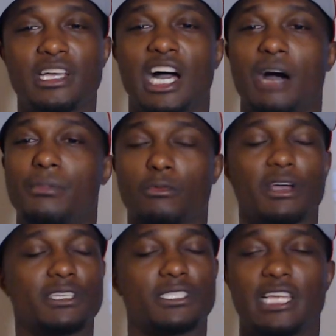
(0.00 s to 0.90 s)
But
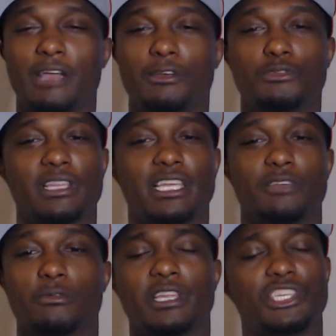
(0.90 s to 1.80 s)
Russ today was
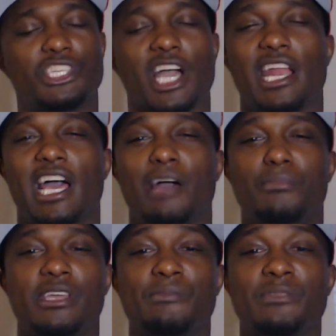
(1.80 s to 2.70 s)
really shot
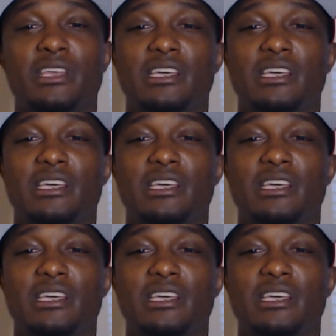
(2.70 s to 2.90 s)
happy,